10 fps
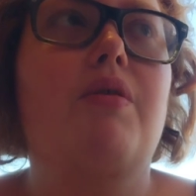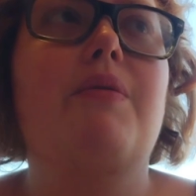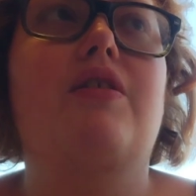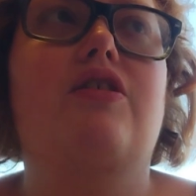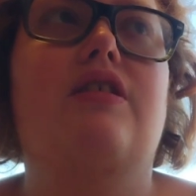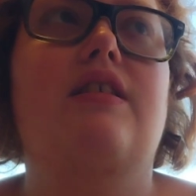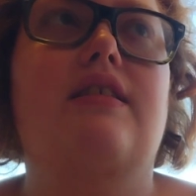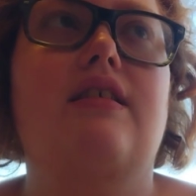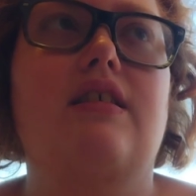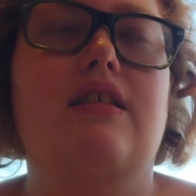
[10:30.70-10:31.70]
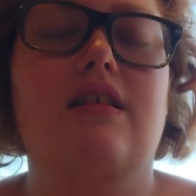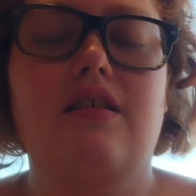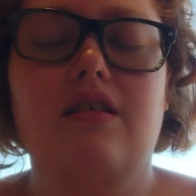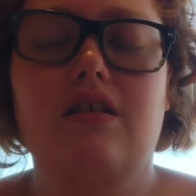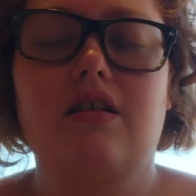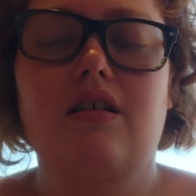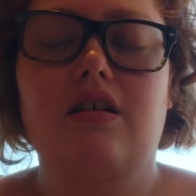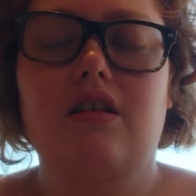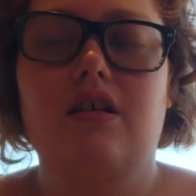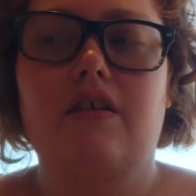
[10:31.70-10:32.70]
pretty much Disney
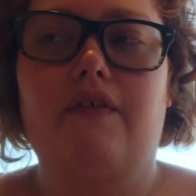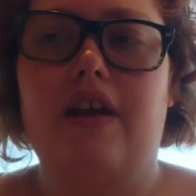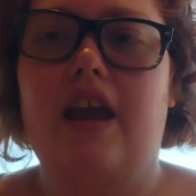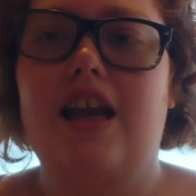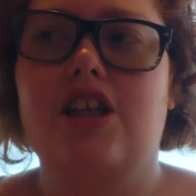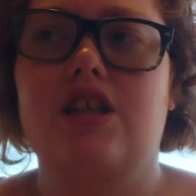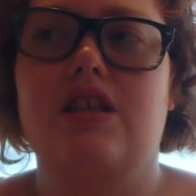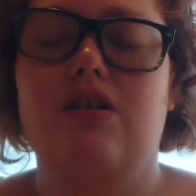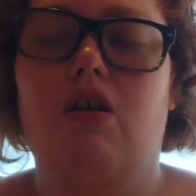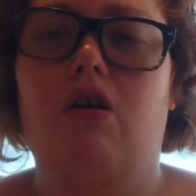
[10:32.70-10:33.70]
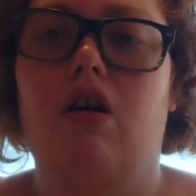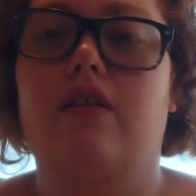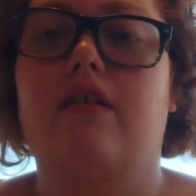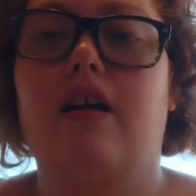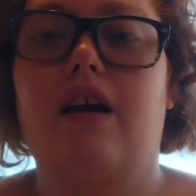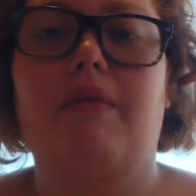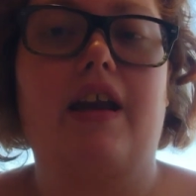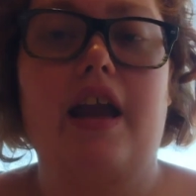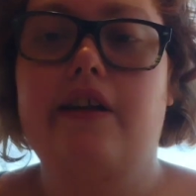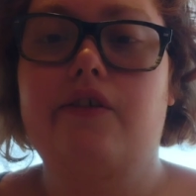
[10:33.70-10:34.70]
vacations all the time.
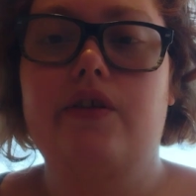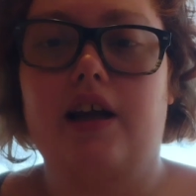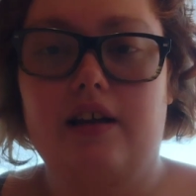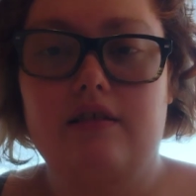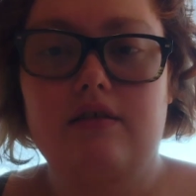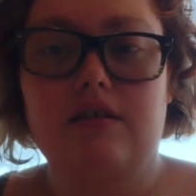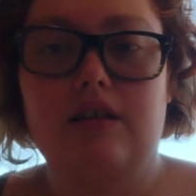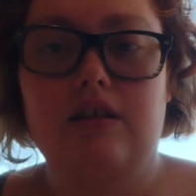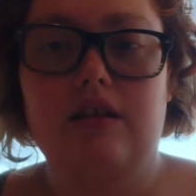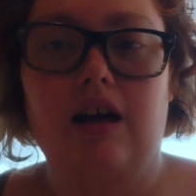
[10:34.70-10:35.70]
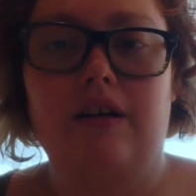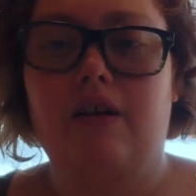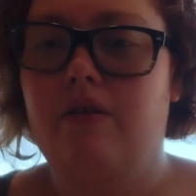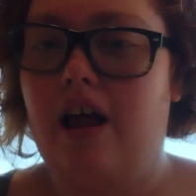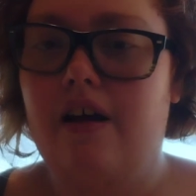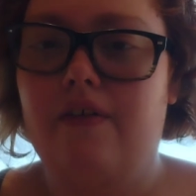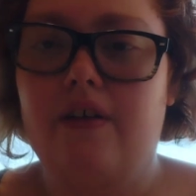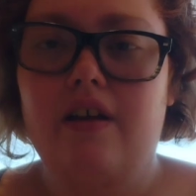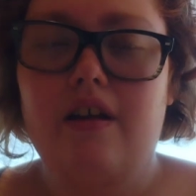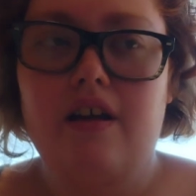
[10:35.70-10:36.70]
I can't do that. I don't
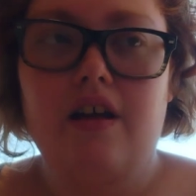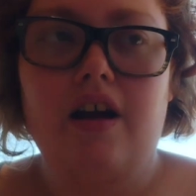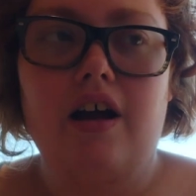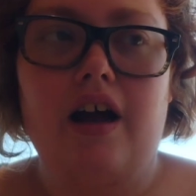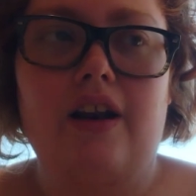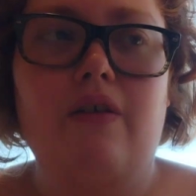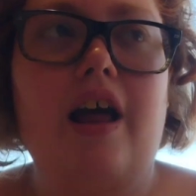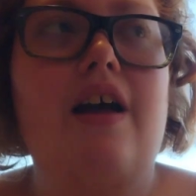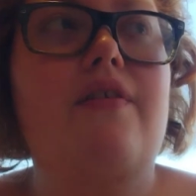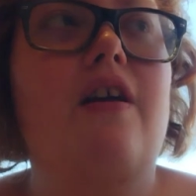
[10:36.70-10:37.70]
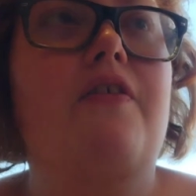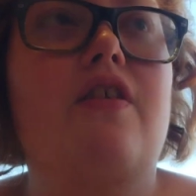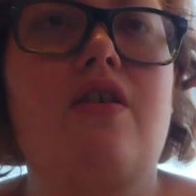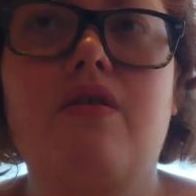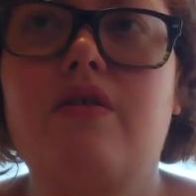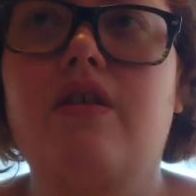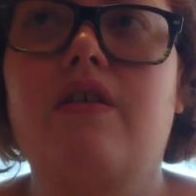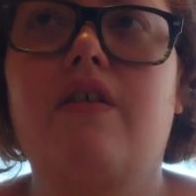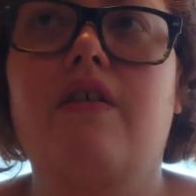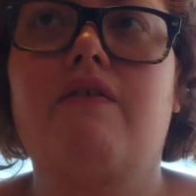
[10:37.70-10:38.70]
have, I don't have enough of you
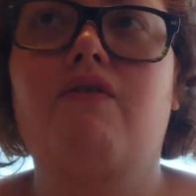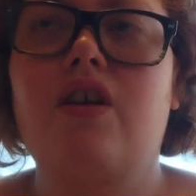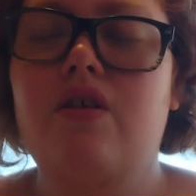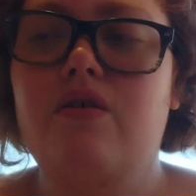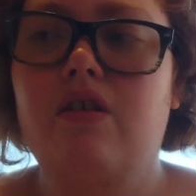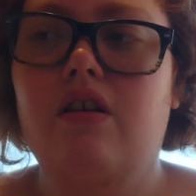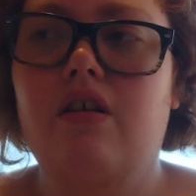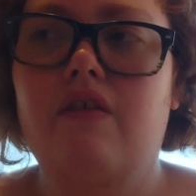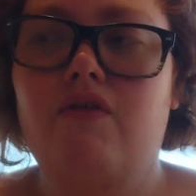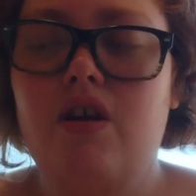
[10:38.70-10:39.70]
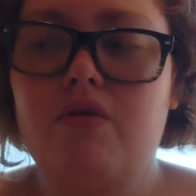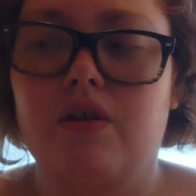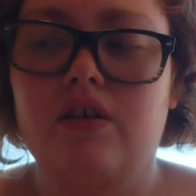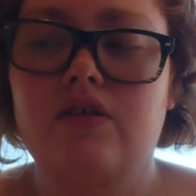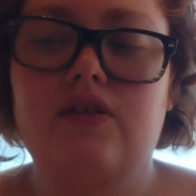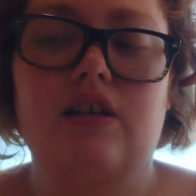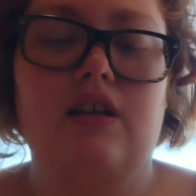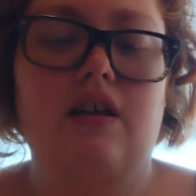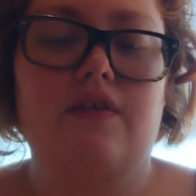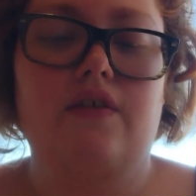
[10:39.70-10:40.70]
view viewers and
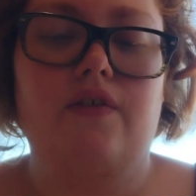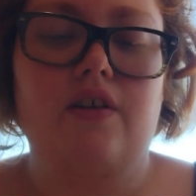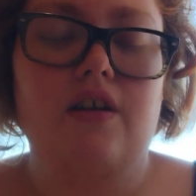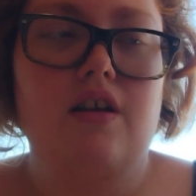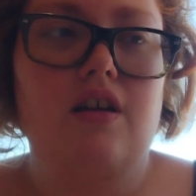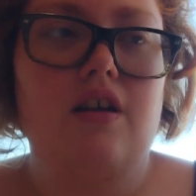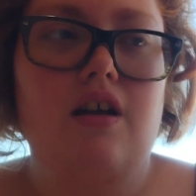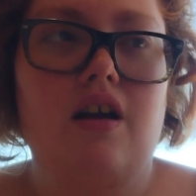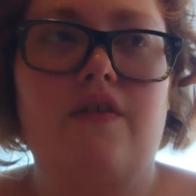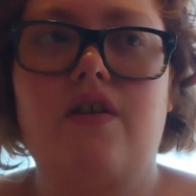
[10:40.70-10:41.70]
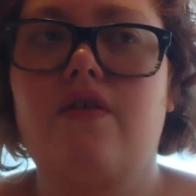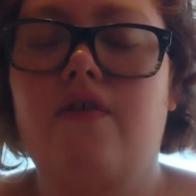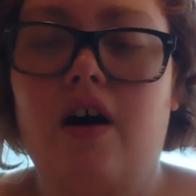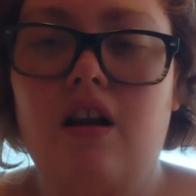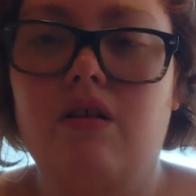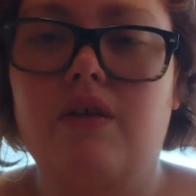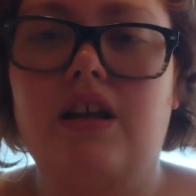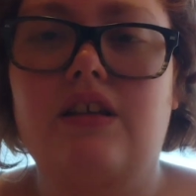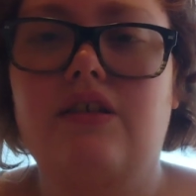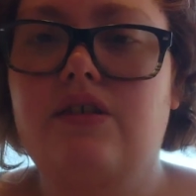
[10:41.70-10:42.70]
enough of of you
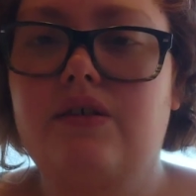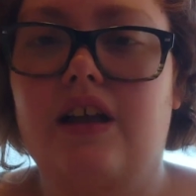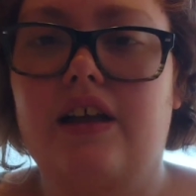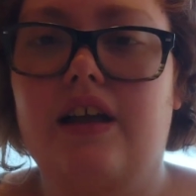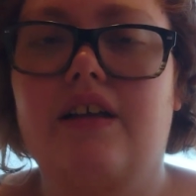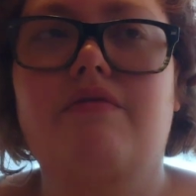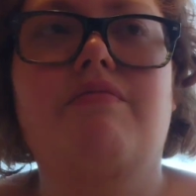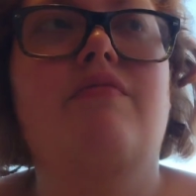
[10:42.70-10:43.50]
following to do that yet.